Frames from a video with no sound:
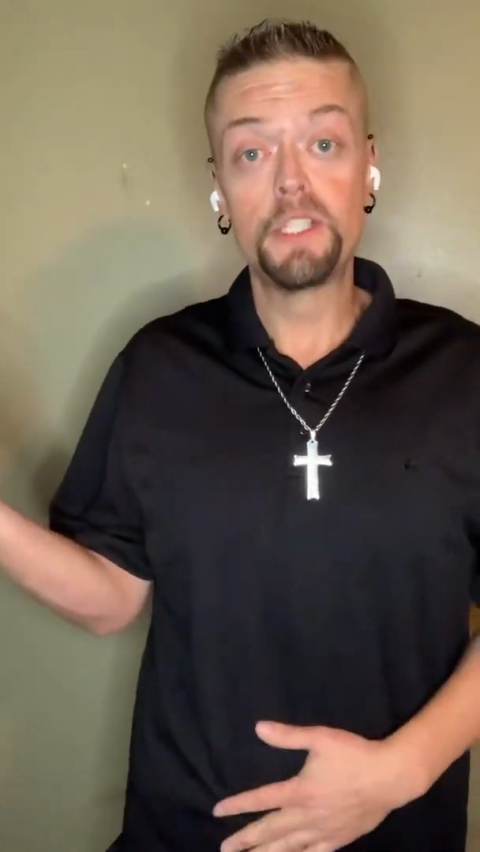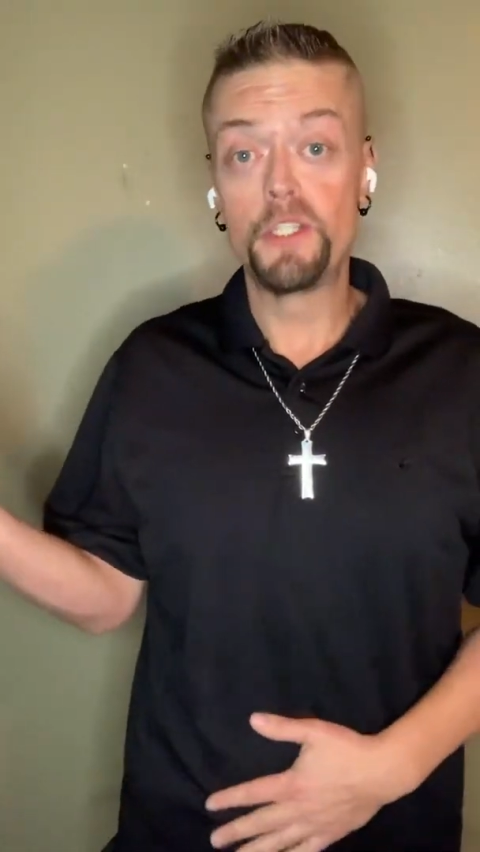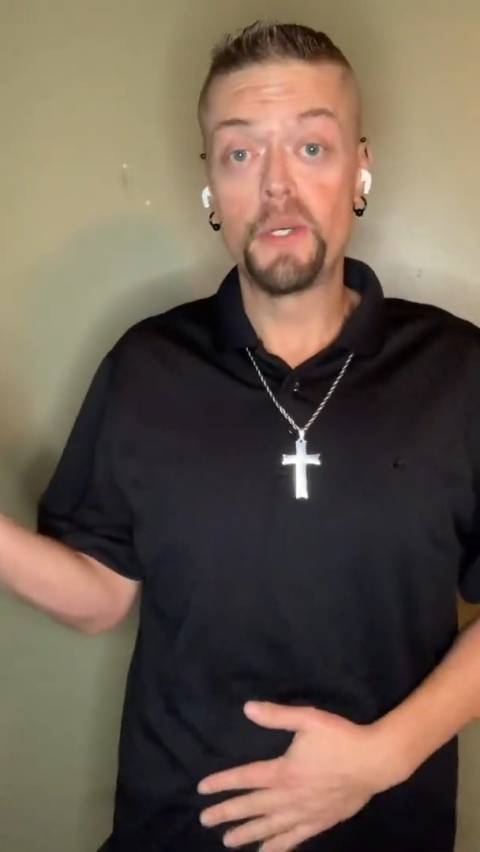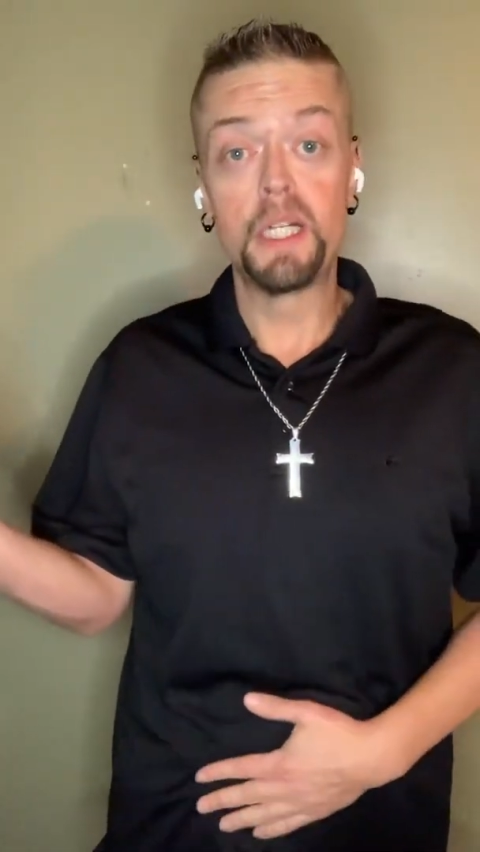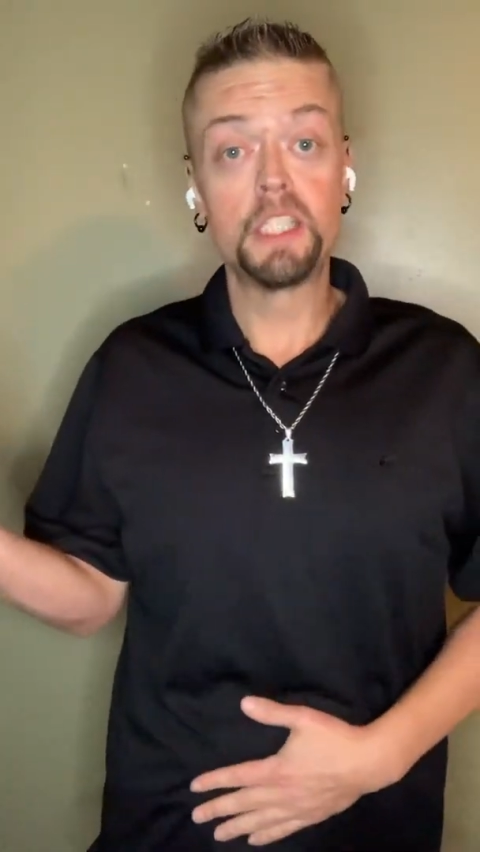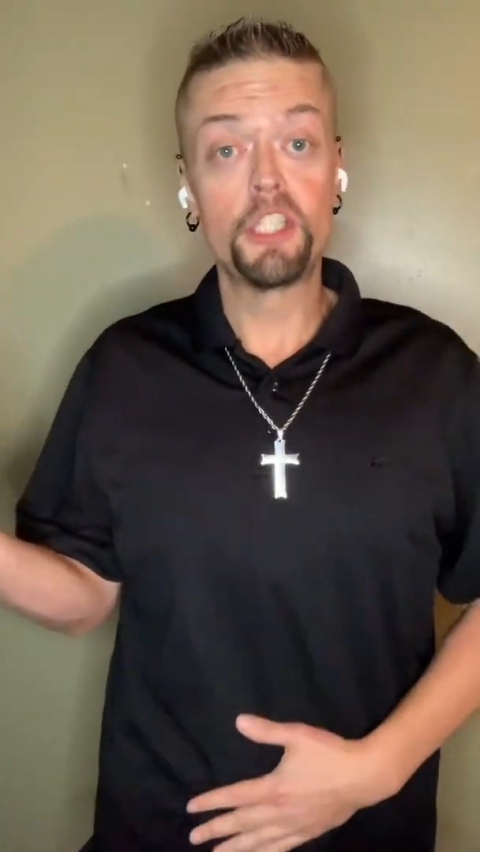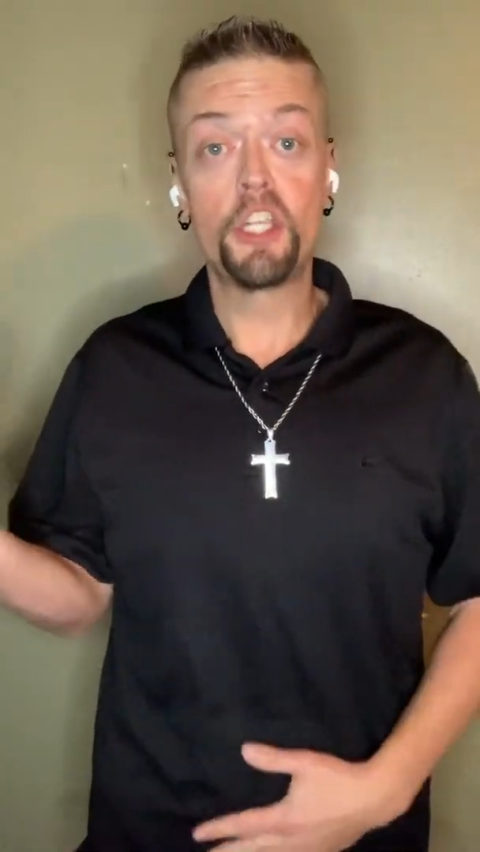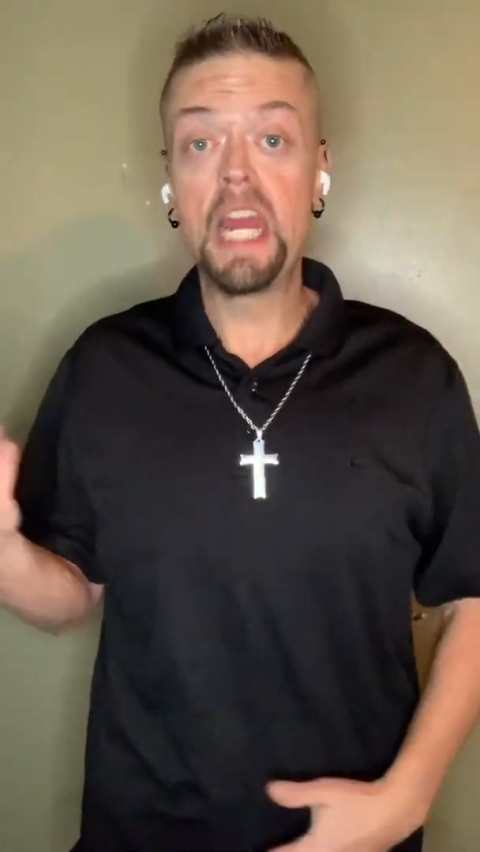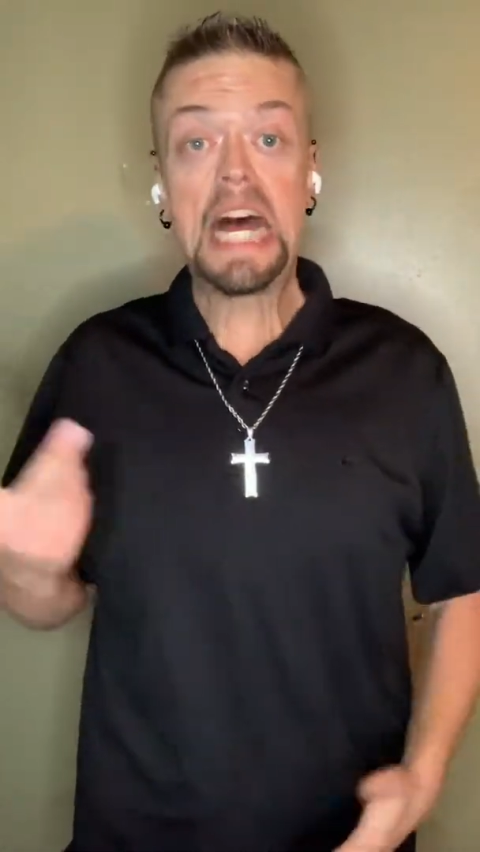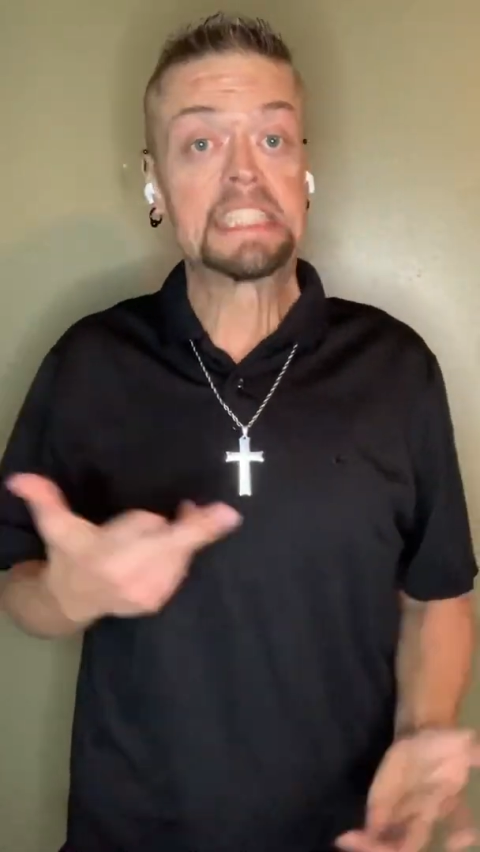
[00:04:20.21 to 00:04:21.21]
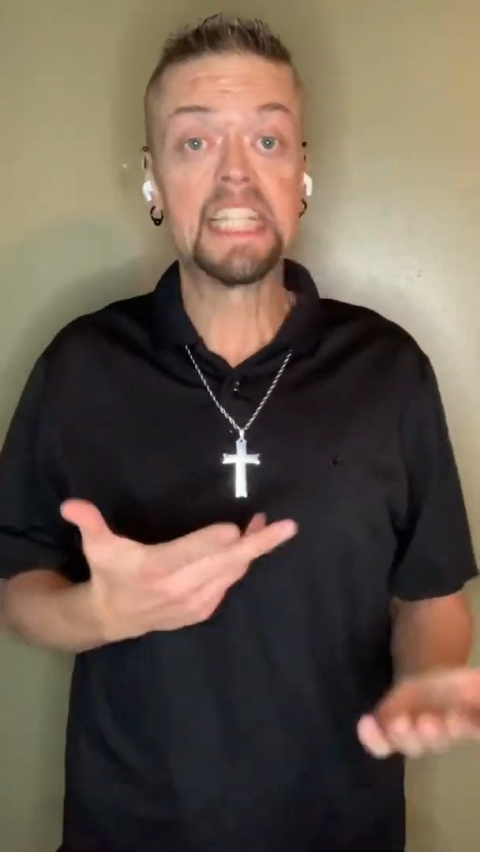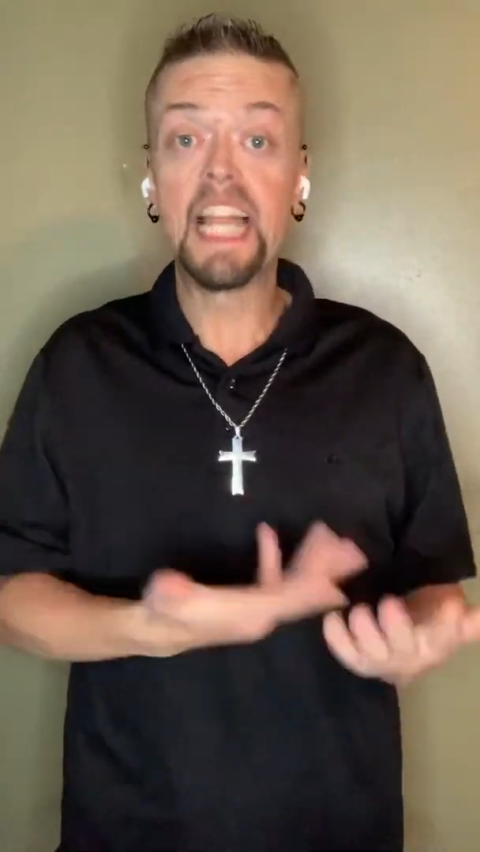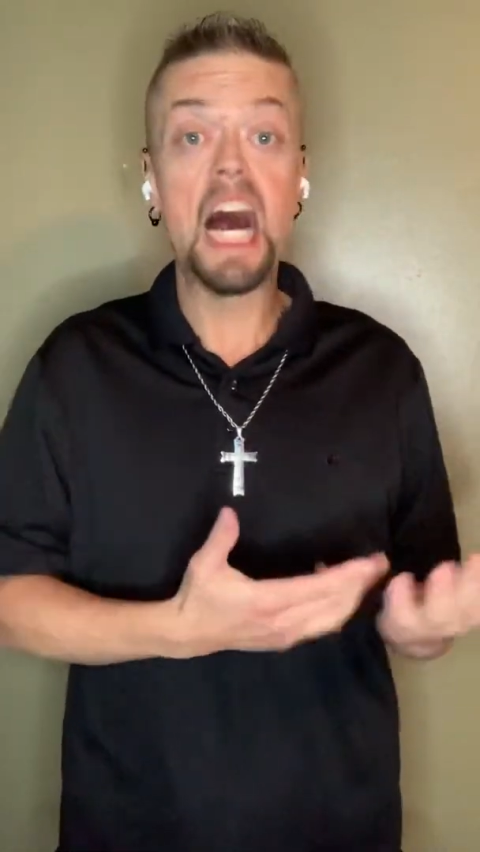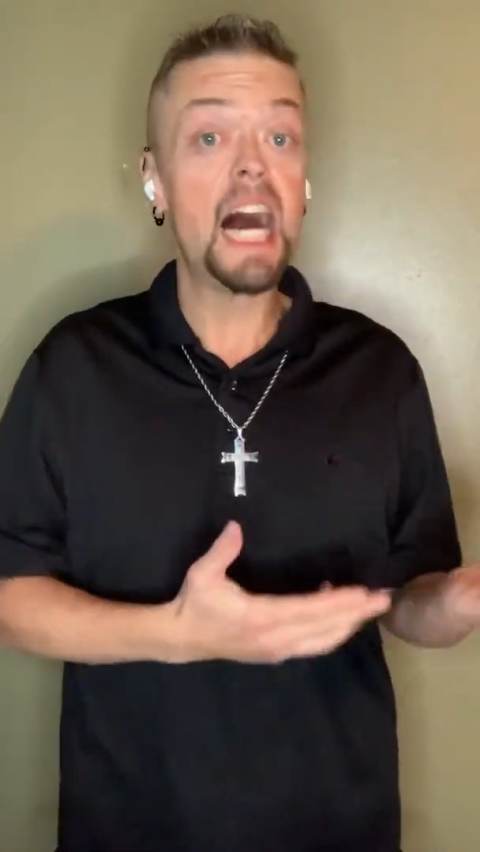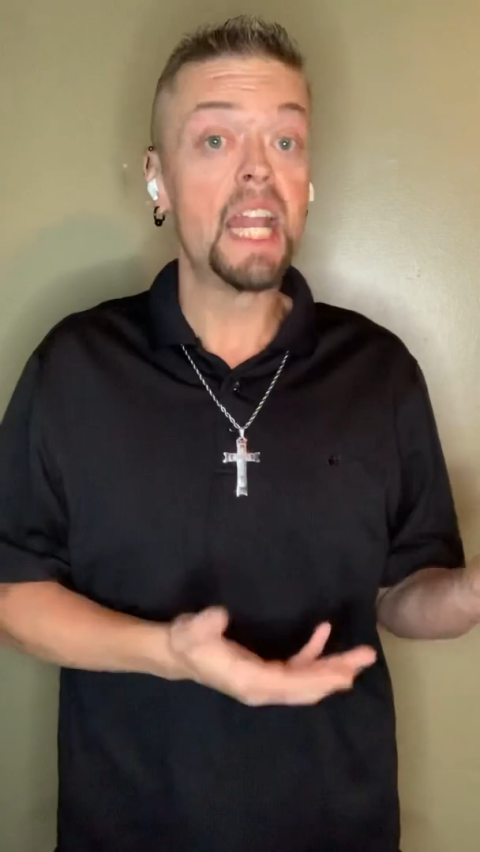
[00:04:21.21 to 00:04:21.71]
doing, she has a
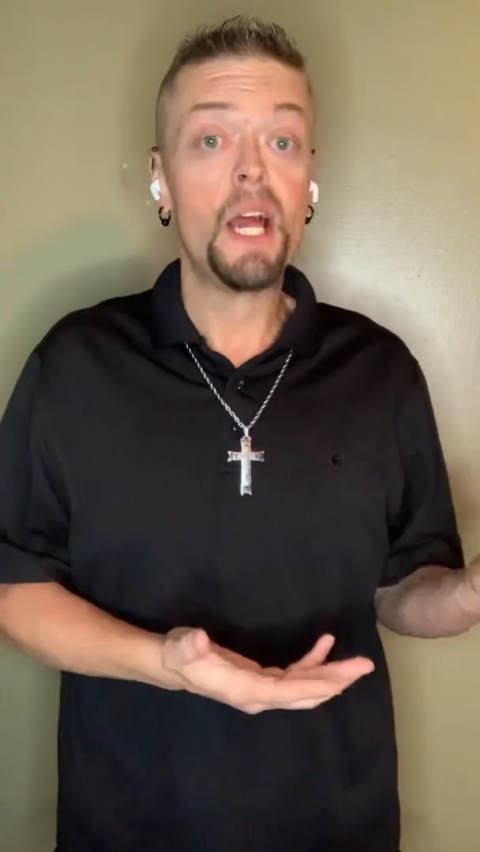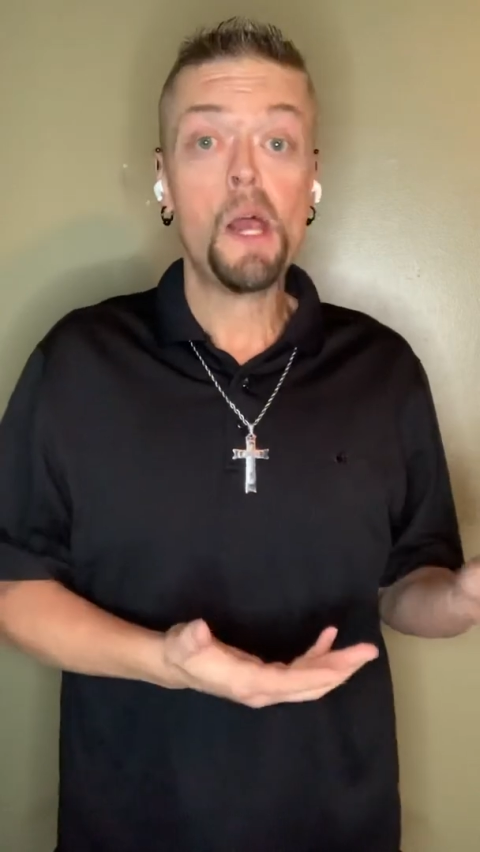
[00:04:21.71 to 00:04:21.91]
lot